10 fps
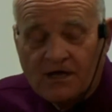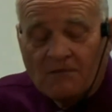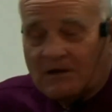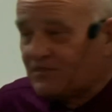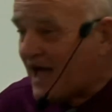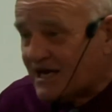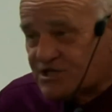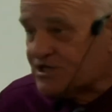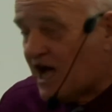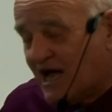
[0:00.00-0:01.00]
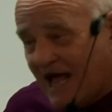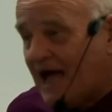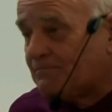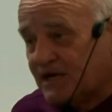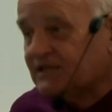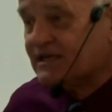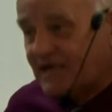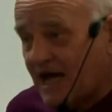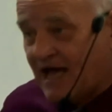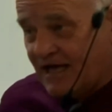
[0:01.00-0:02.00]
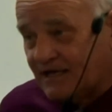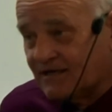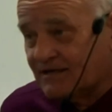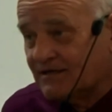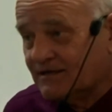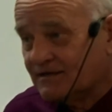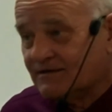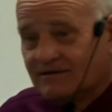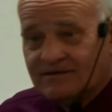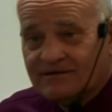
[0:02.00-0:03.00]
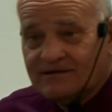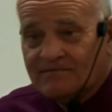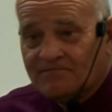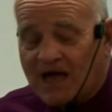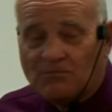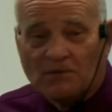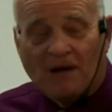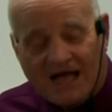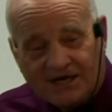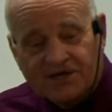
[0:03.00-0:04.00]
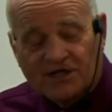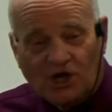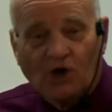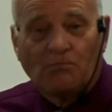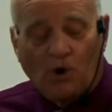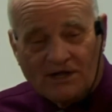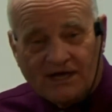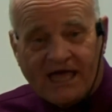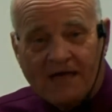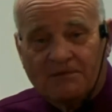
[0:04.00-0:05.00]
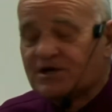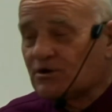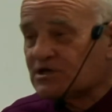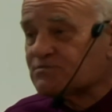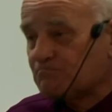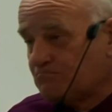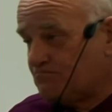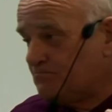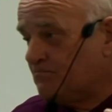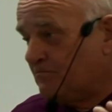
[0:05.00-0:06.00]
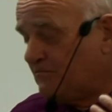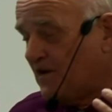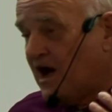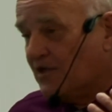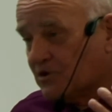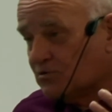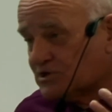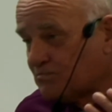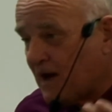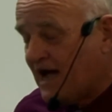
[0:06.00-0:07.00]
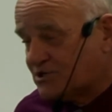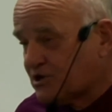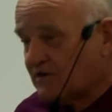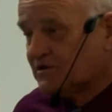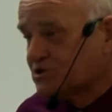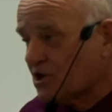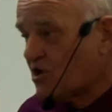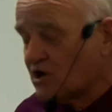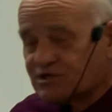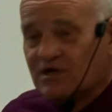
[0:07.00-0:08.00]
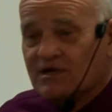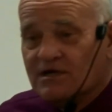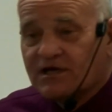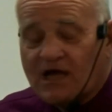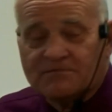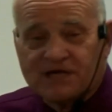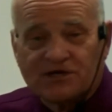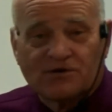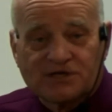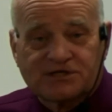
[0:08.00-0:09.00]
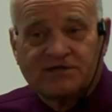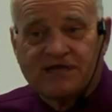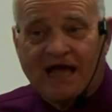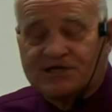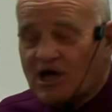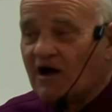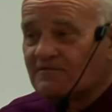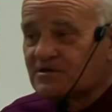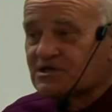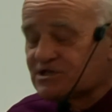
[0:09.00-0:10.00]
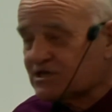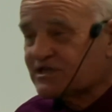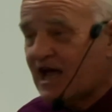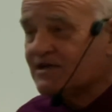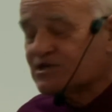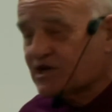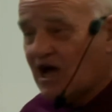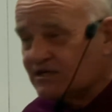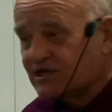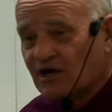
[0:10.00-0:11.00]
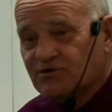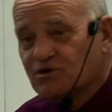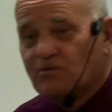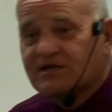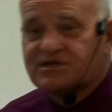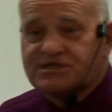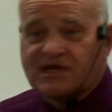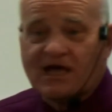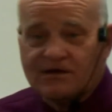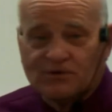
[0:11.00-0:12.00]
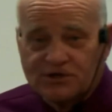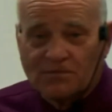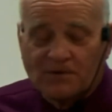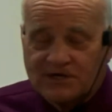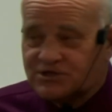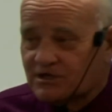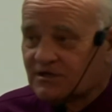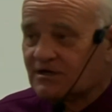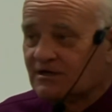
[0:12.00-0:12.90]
But that is not happening today. I'm reminded of the little boy that came into his father, who was pastor of a church, comes into his dad's office. He says, Dad, does God tell you what to say when you're preaching?